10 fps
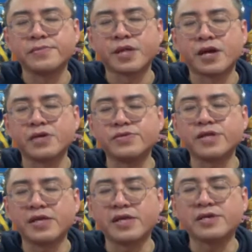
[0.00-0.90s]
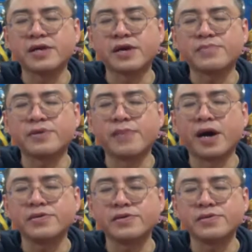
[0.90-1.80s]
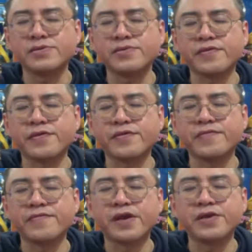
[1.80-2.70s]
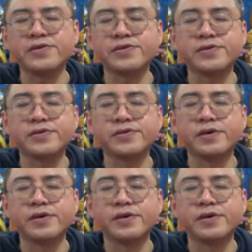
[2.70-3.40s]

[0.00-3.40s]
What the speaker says: Are you tensing up the muscles of your own face?